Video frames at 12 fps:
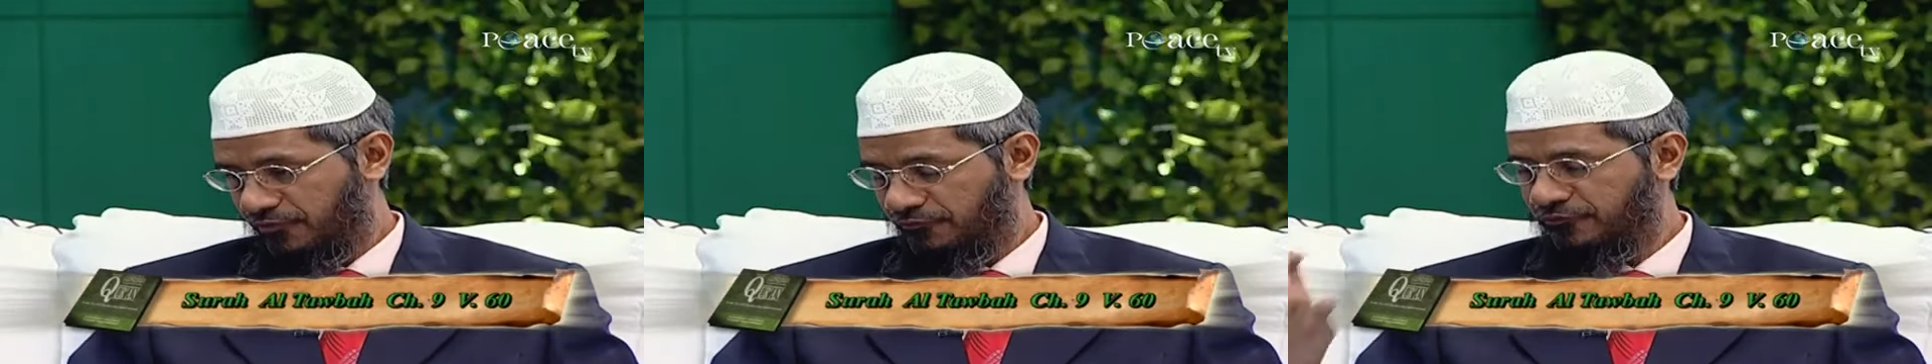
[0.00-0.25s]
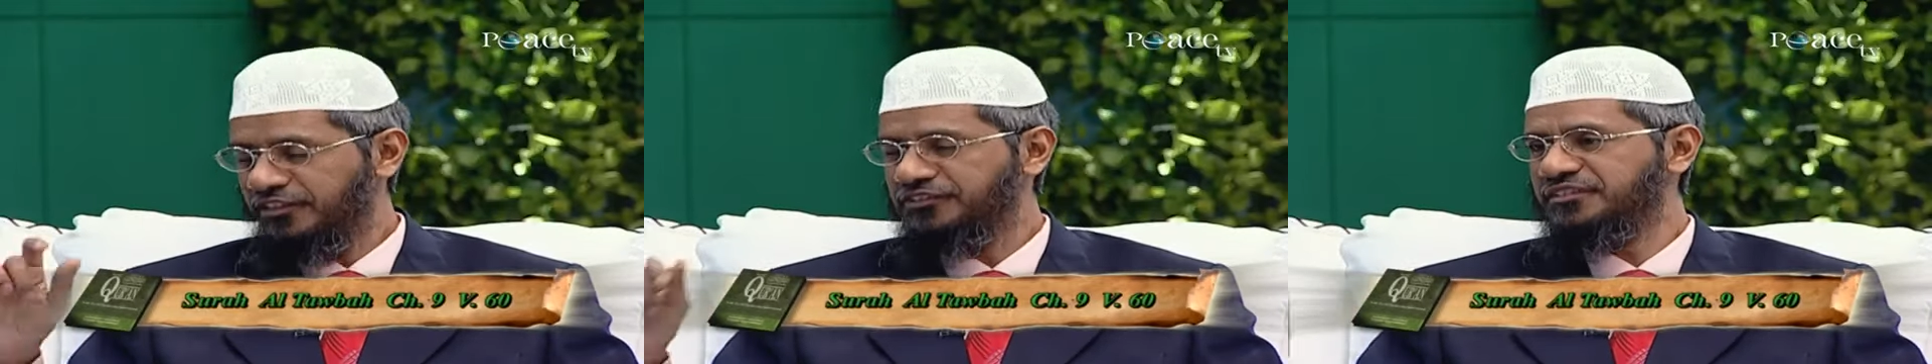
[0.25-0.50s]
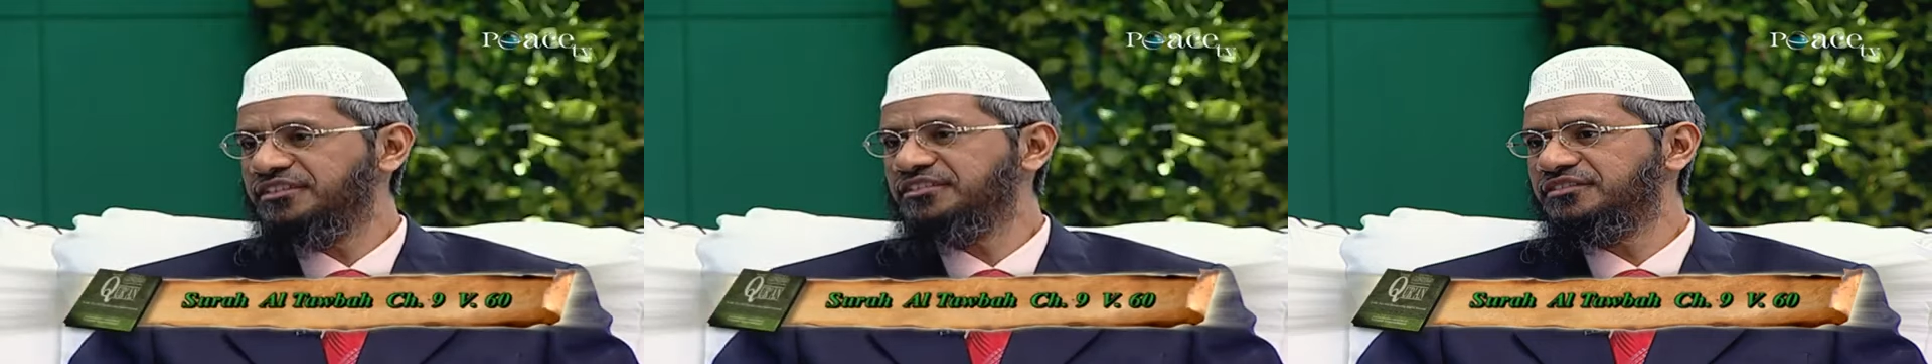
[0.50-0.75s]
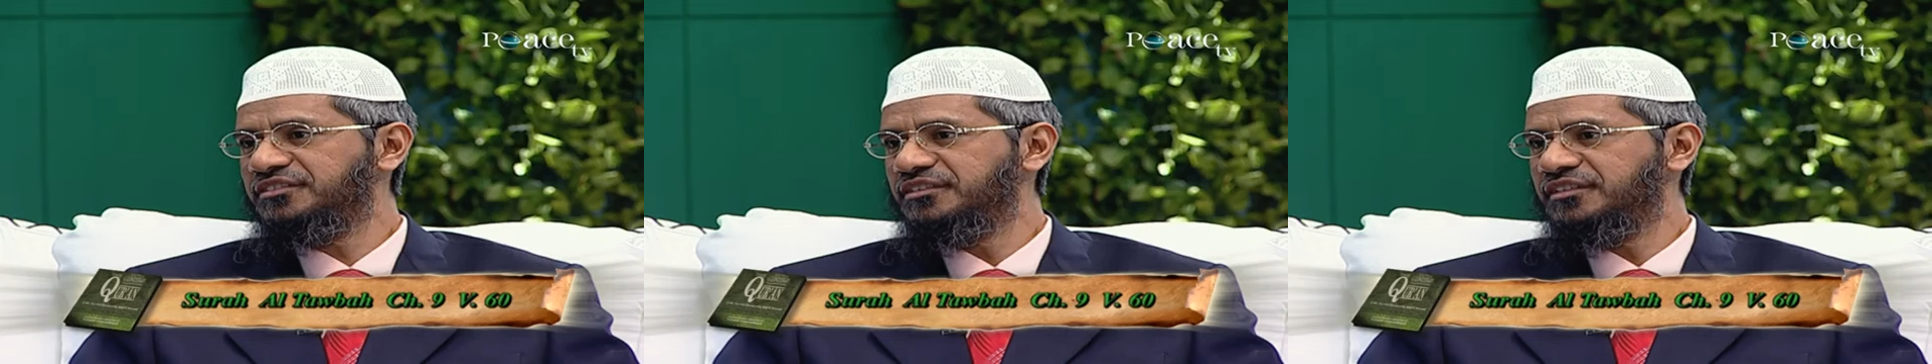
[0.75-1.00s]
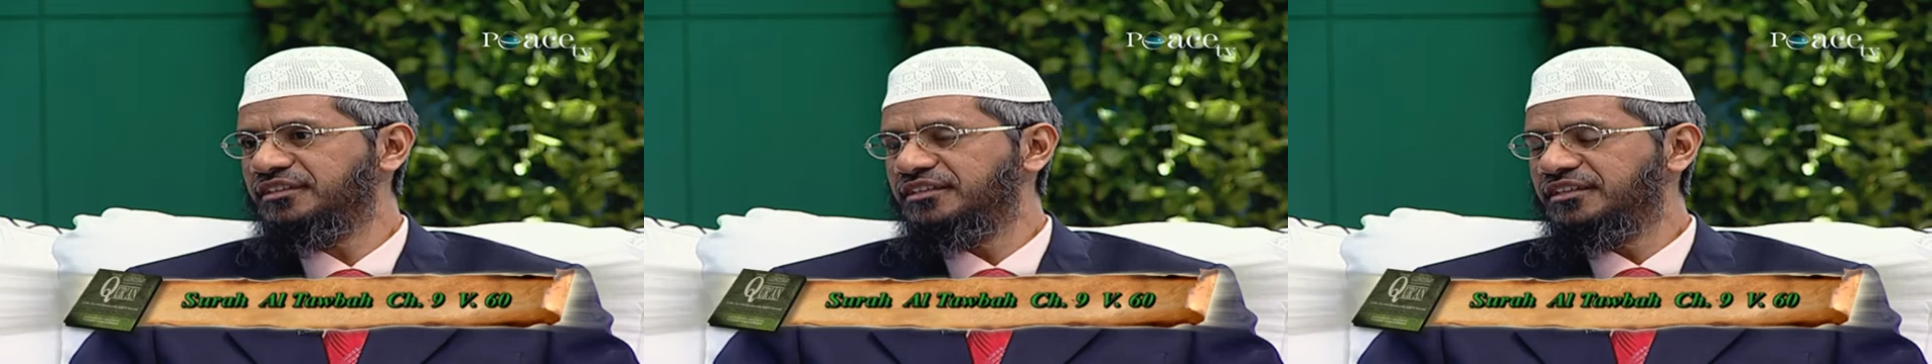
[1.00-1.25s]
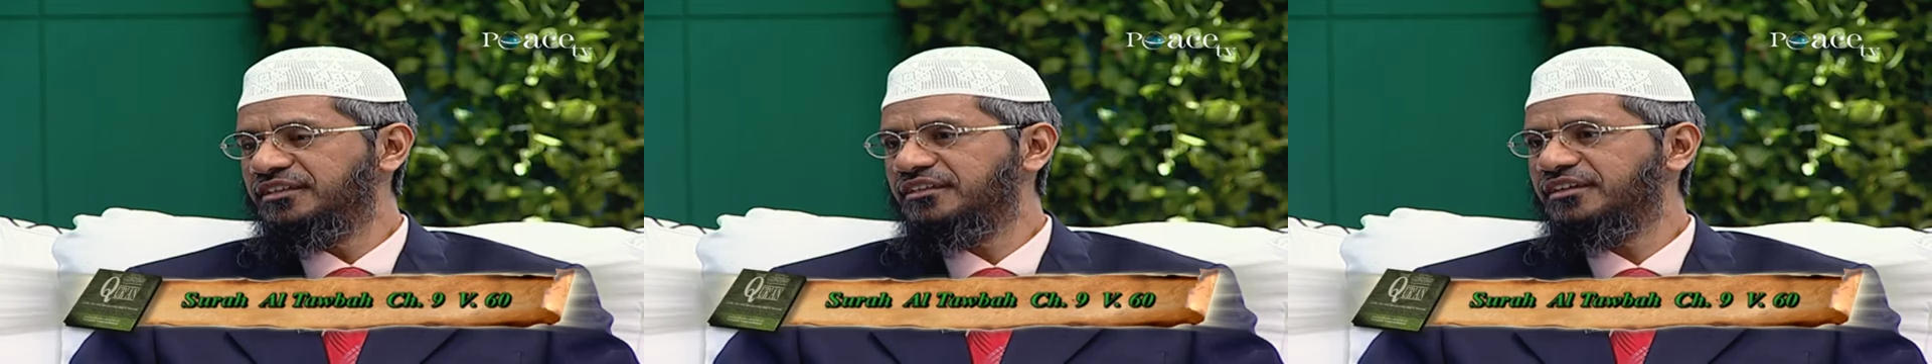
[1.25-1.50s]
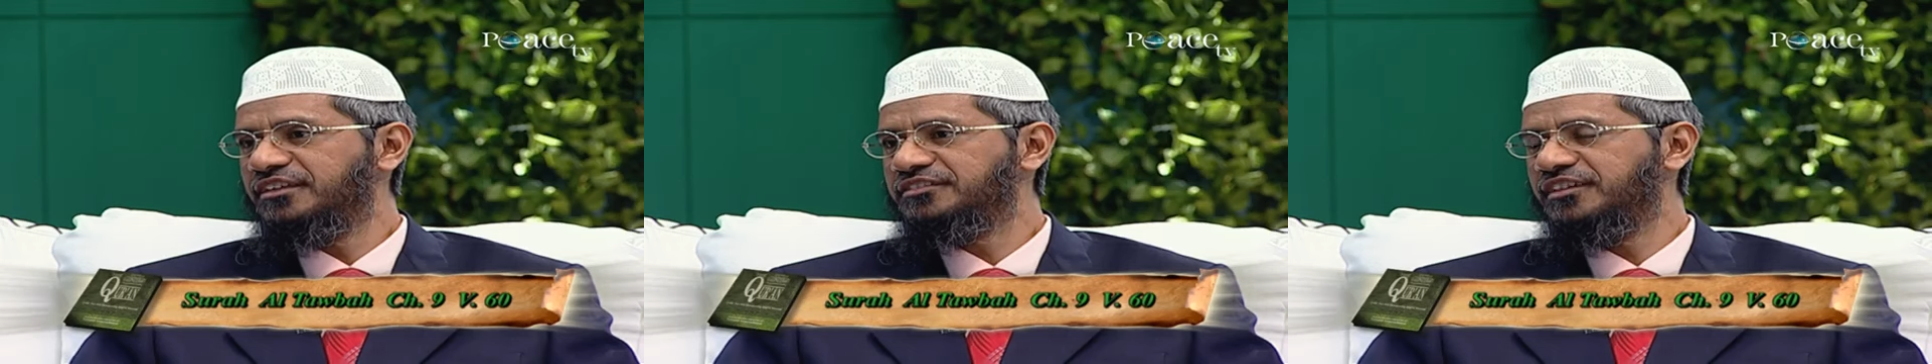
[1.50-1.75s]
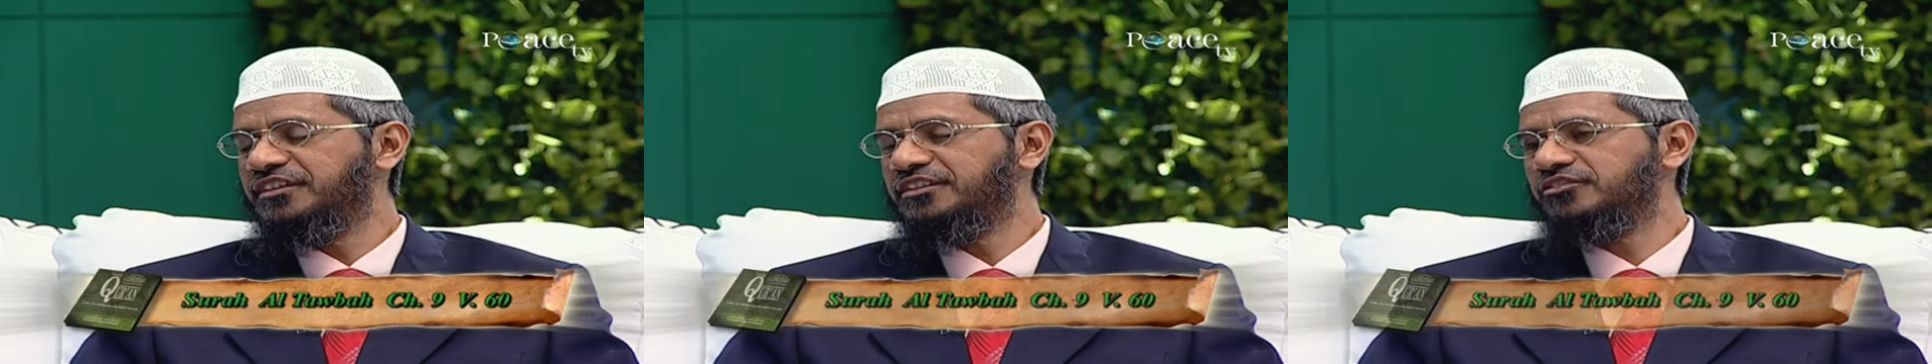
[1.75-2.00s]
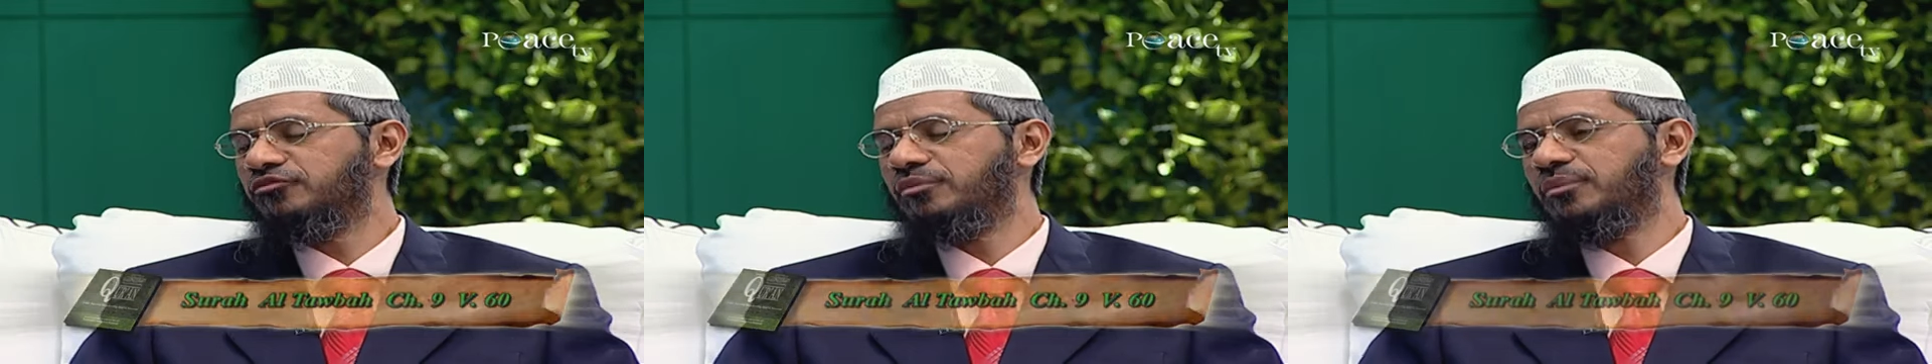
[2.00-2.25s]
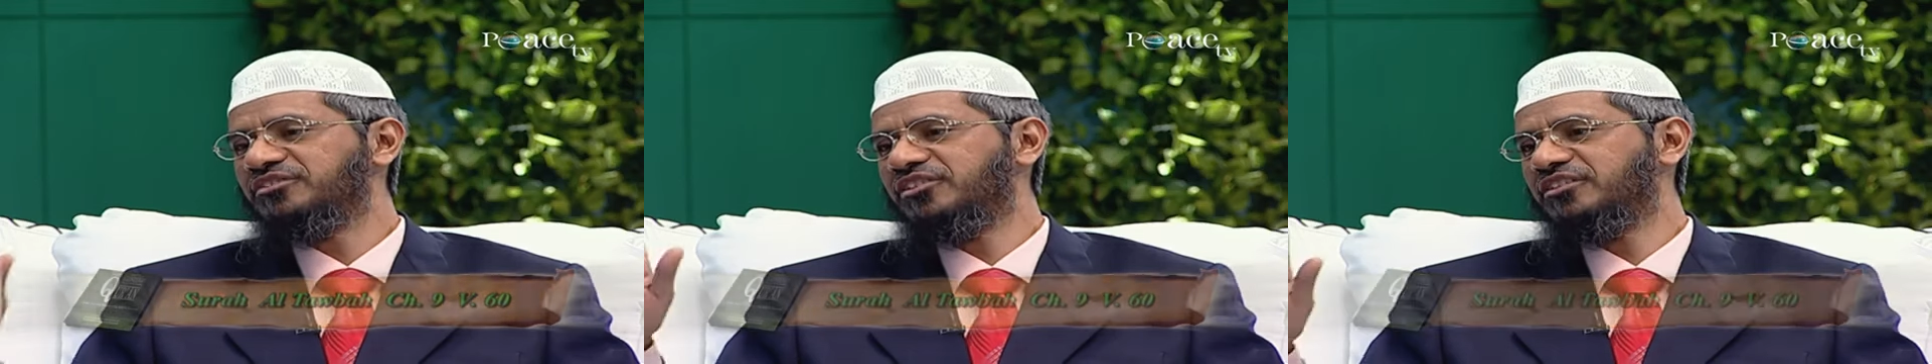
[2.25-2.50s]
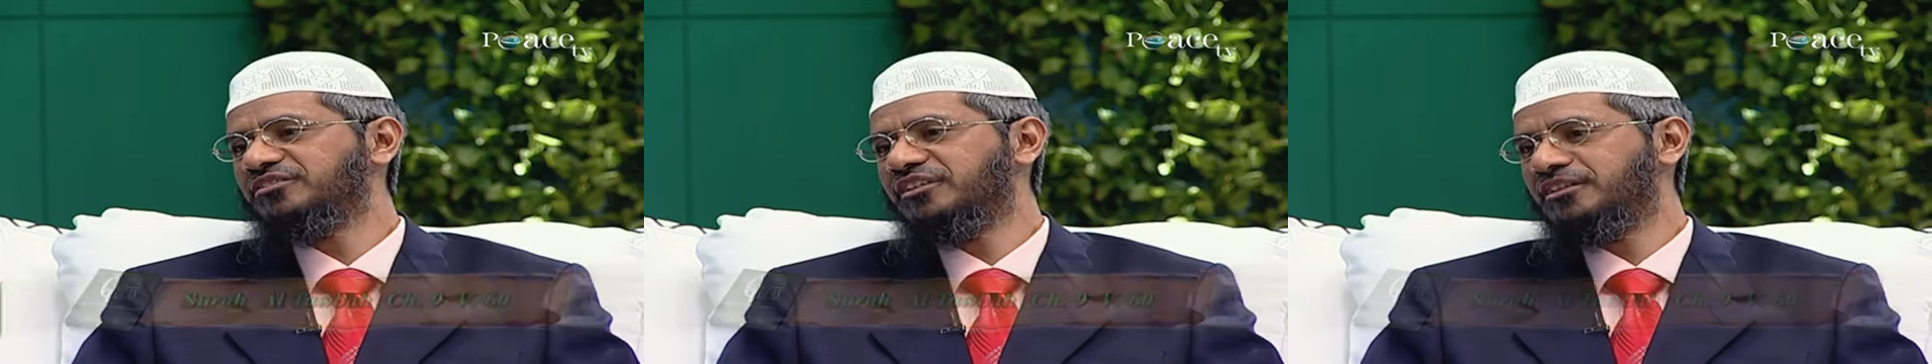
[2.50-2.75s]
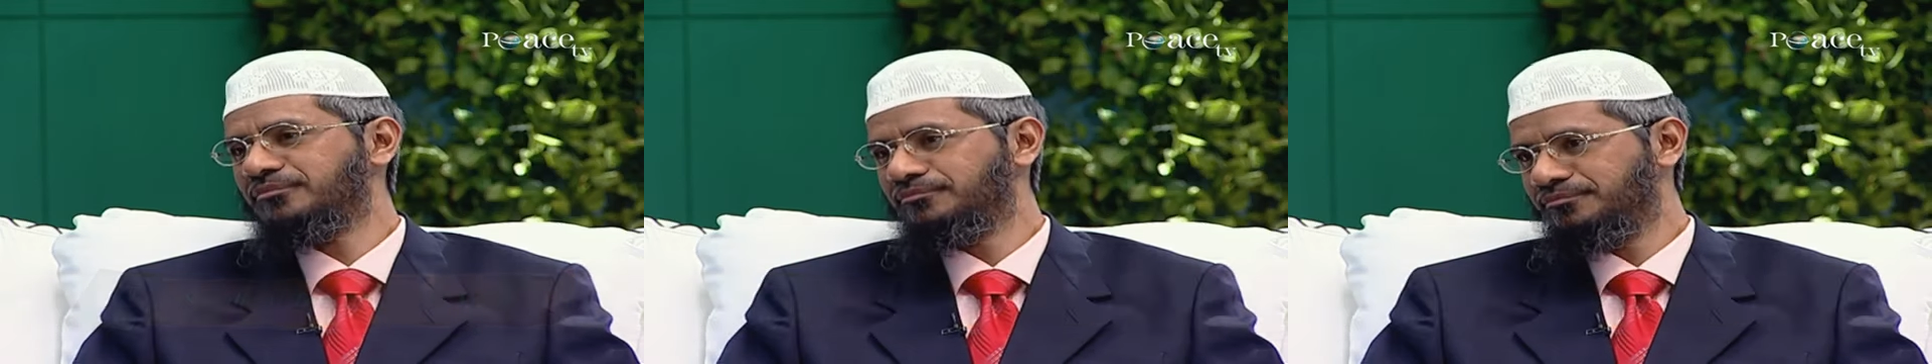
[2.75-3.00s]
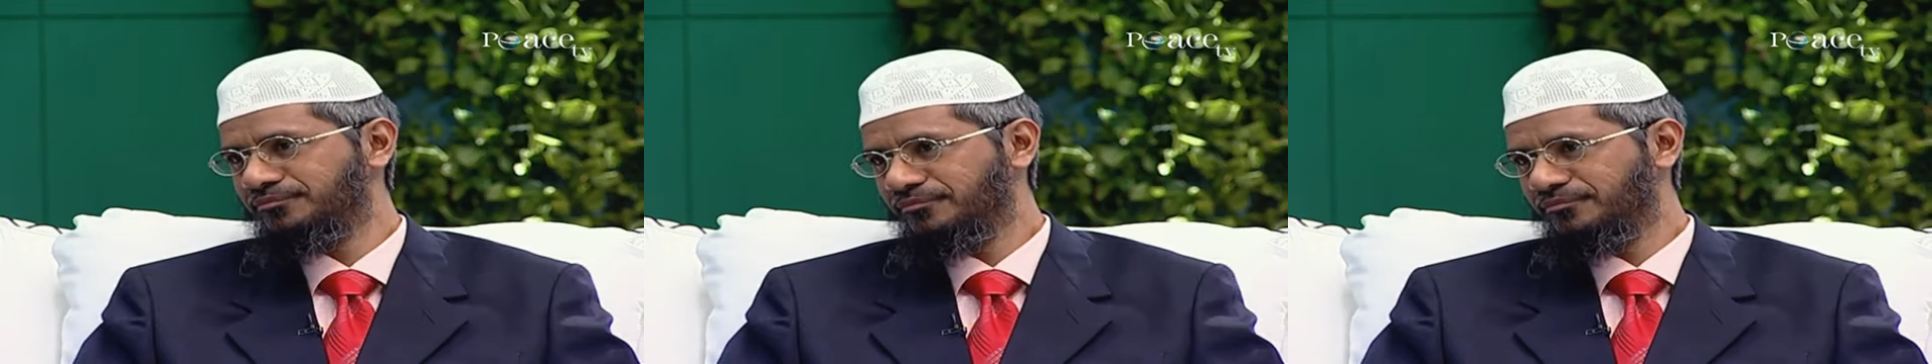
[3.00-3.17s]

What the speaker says: First is the descendants of Muhammad sallallahu alaihi wasallam.